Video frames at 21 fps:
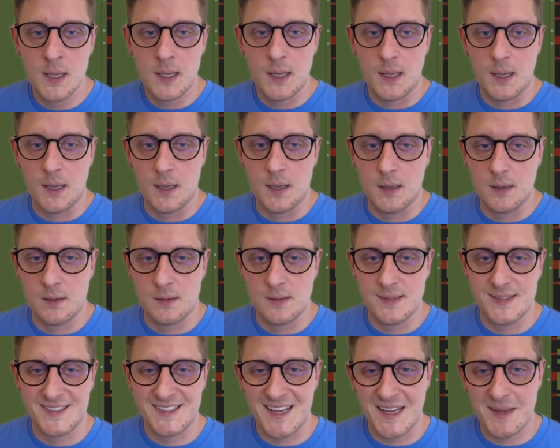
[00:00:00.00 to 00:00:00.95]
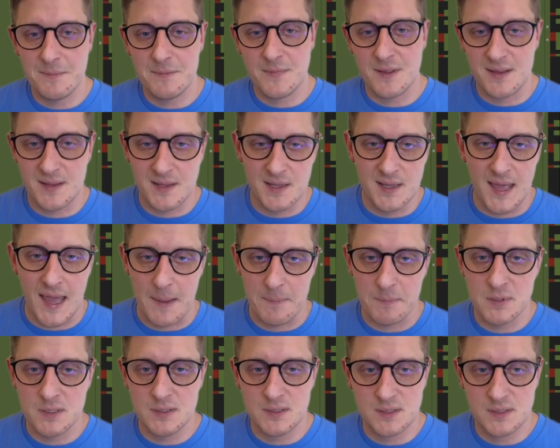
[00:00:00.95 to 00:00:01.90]
And the same
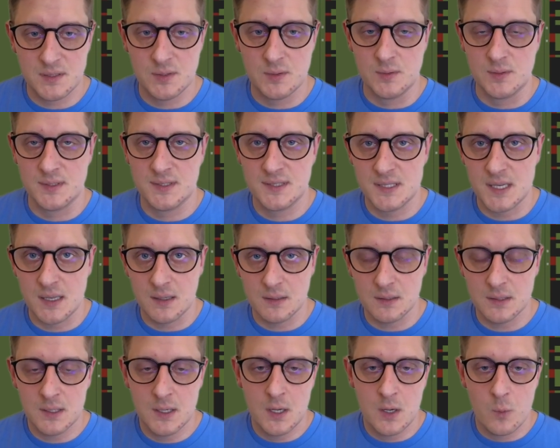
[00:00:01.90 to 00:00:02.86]
happens to sell,